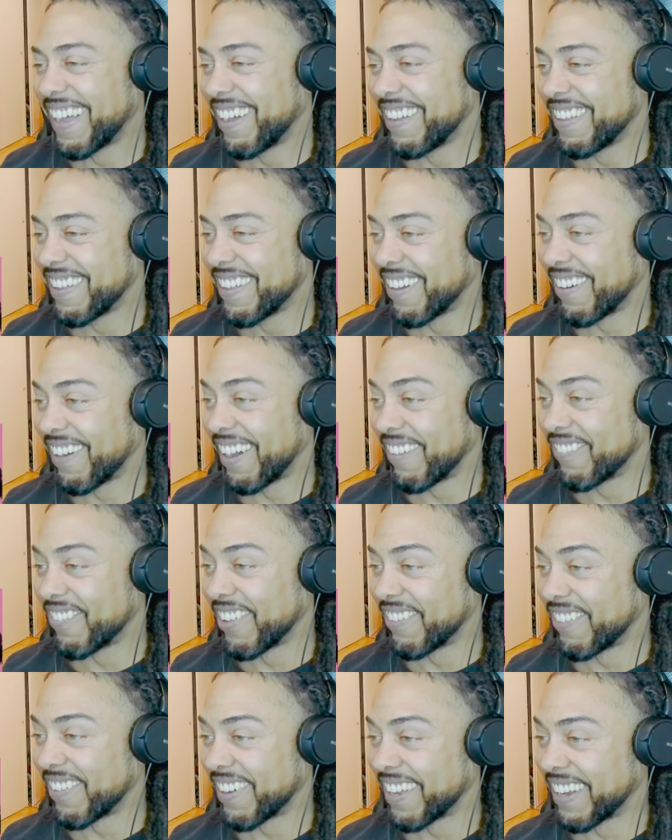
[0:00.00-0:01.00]
Yeah, I'm
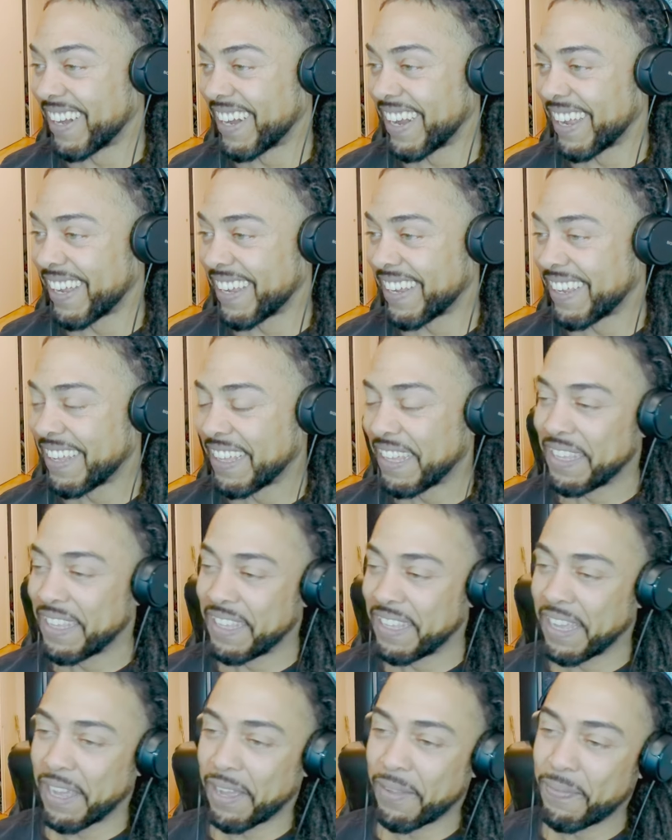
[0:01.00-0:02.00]
not even gonna lie.
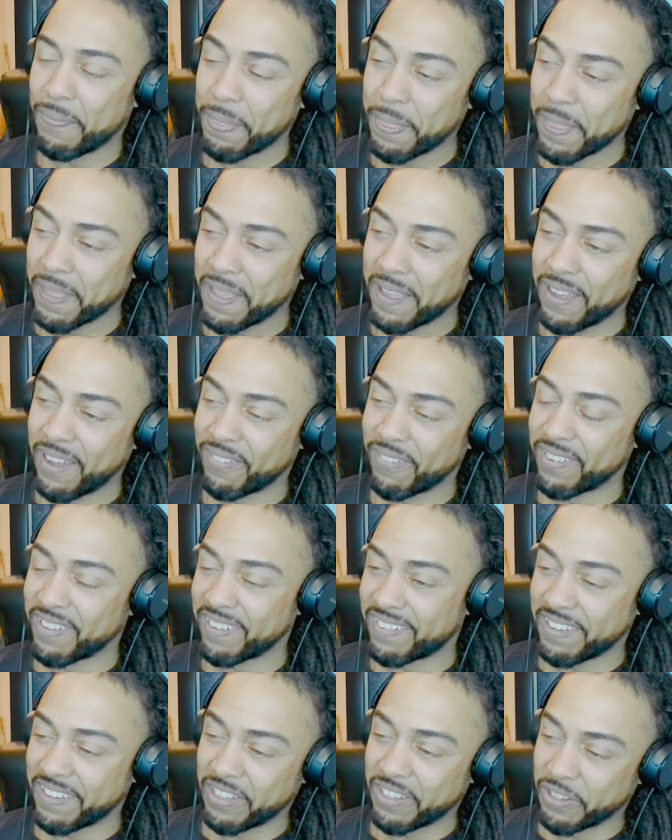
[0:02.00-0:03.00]
Yeah,
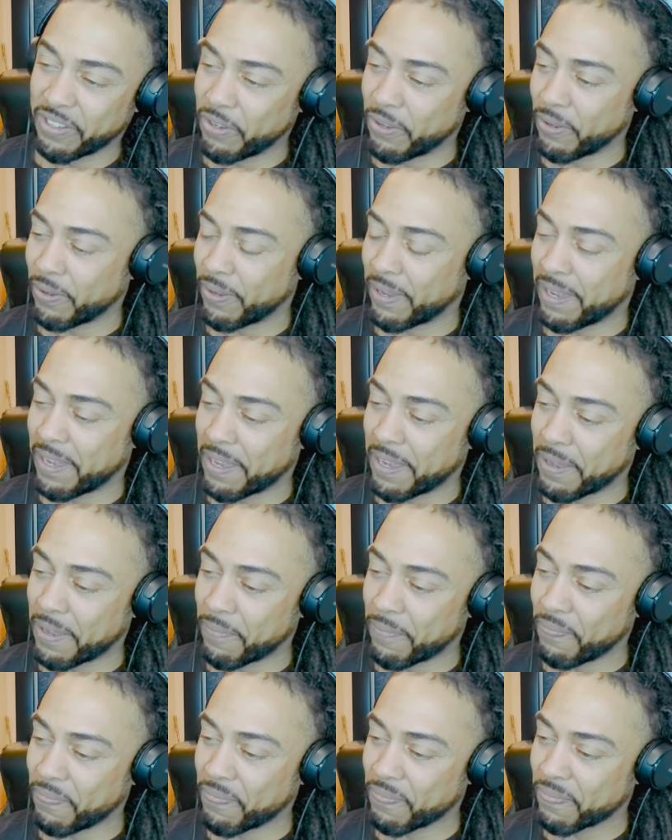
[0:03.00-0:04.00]
obviously, you know,
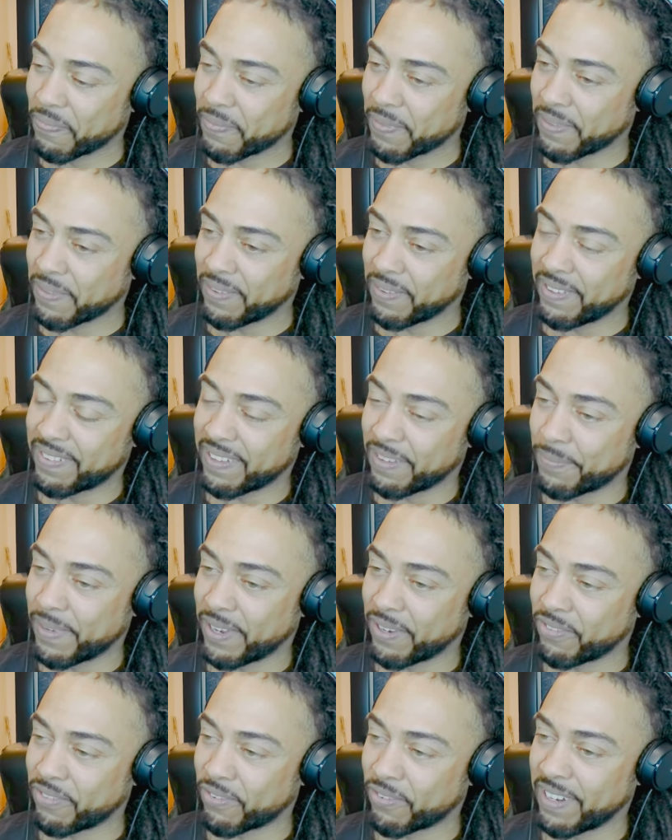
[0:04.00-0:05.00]
um, when you said
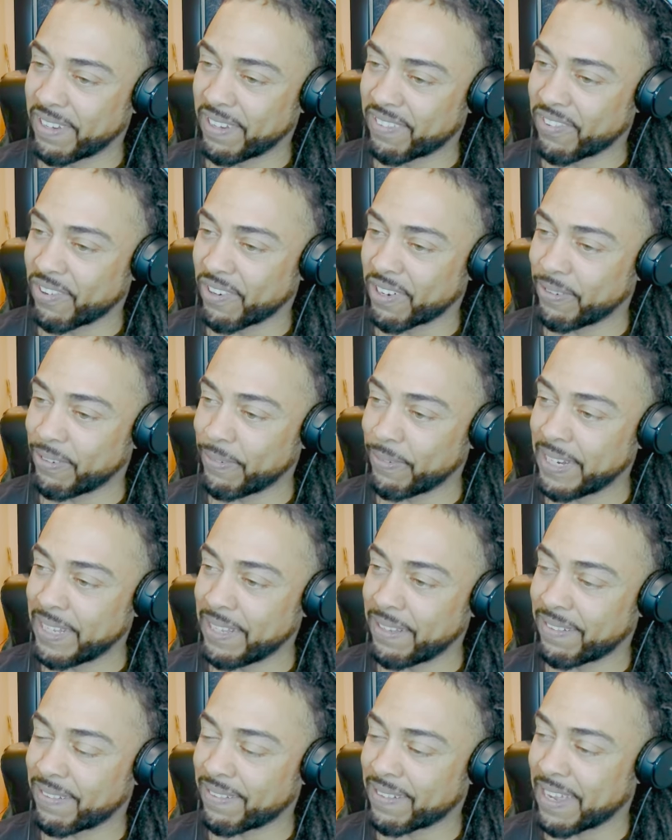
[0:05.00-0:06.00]
about Drake song, he
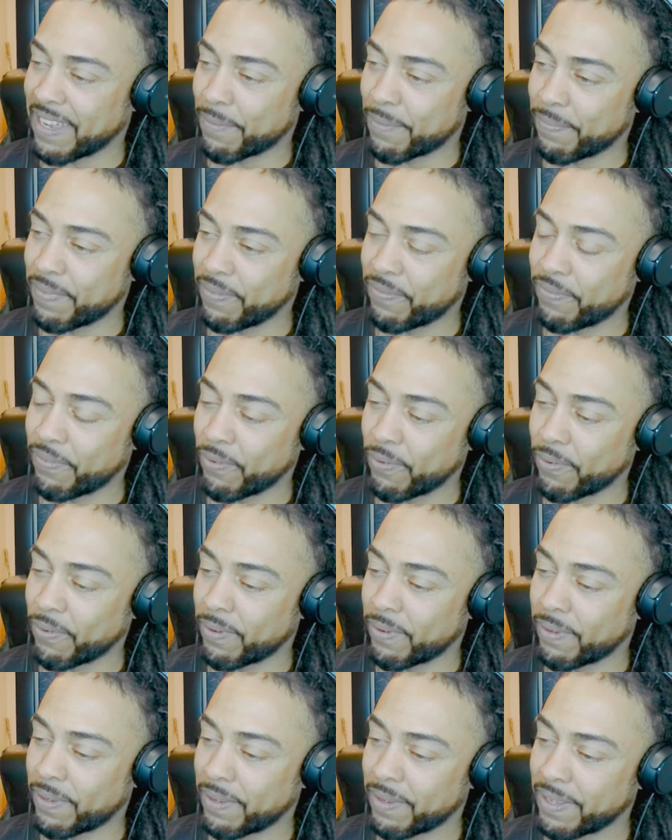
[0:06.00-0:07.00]
released that
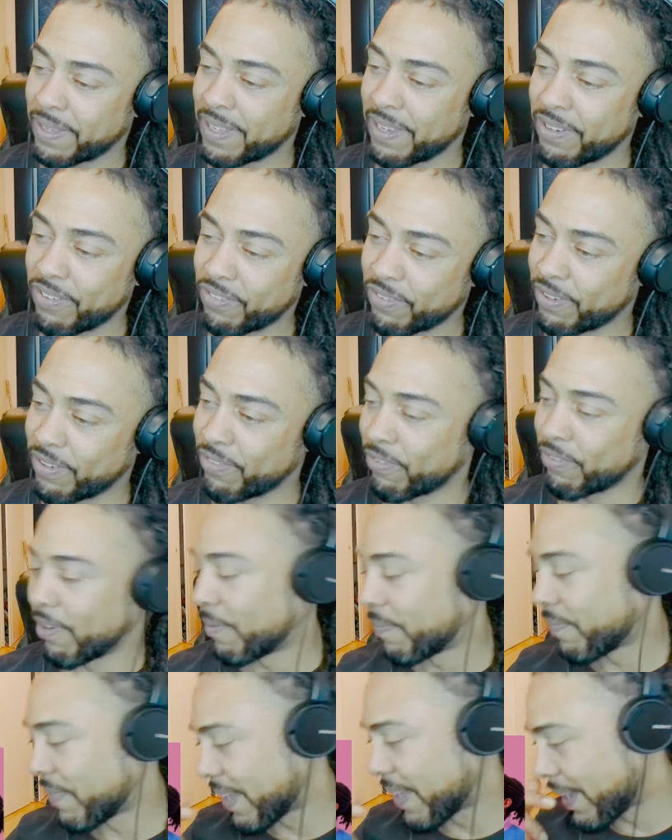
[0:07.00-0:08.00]
before Kendrick
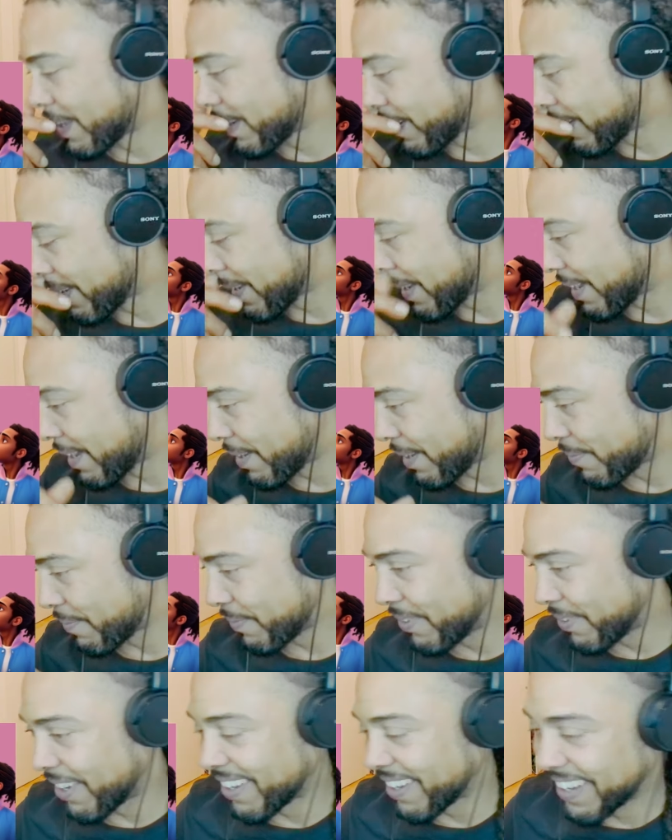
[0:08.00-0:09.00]
dropped that. Um,
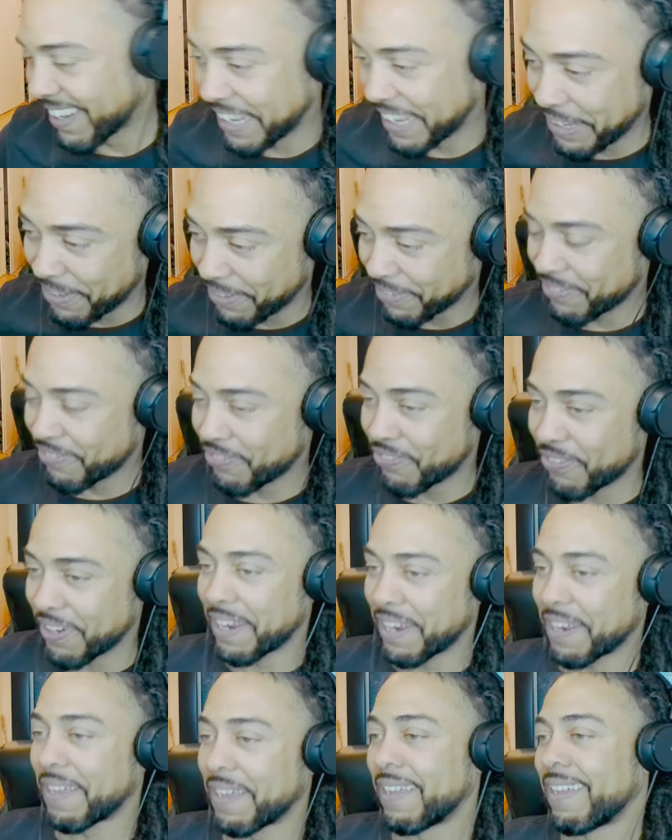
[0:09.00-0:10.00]
not like us
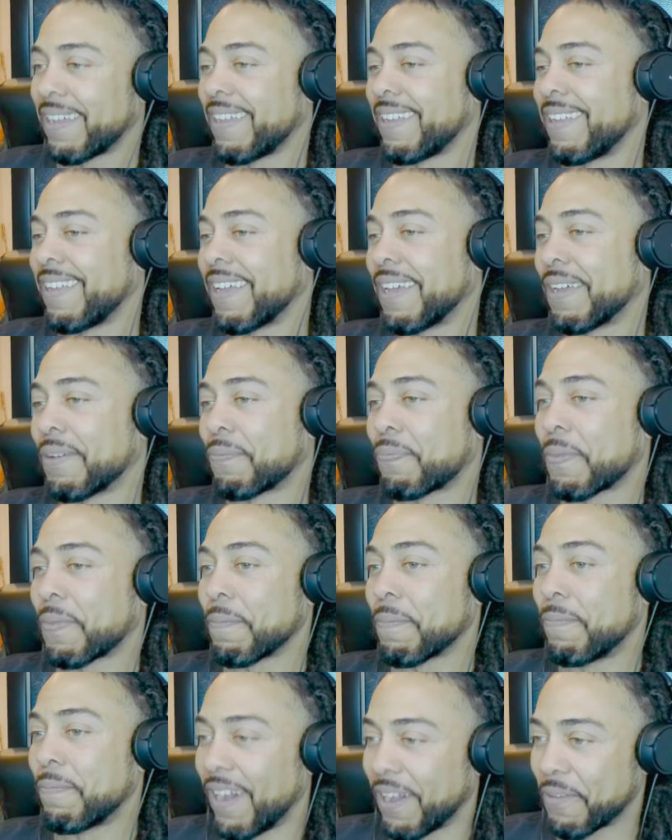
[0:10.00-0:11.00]
track. Yeah,
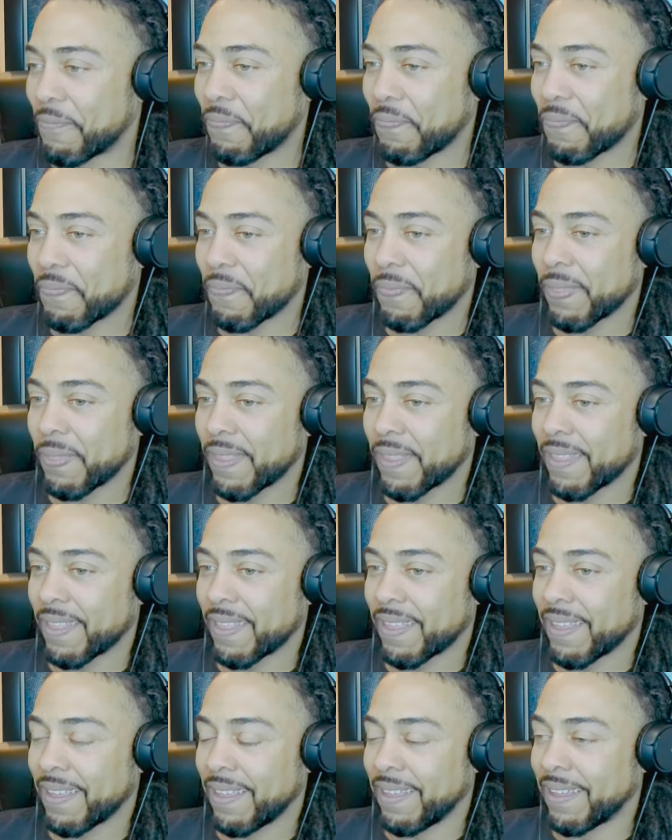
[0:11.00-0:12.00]
but
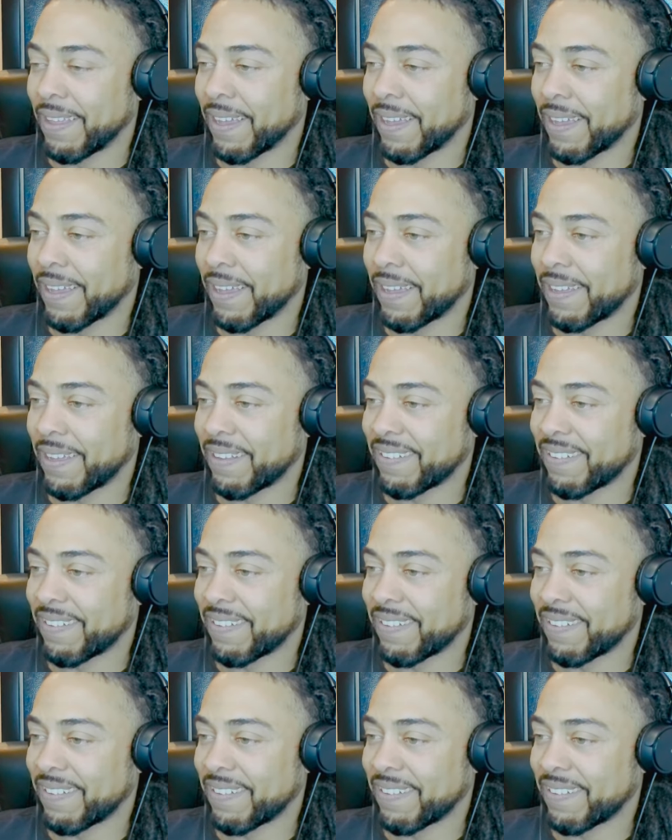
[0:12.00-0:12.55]
yeah, his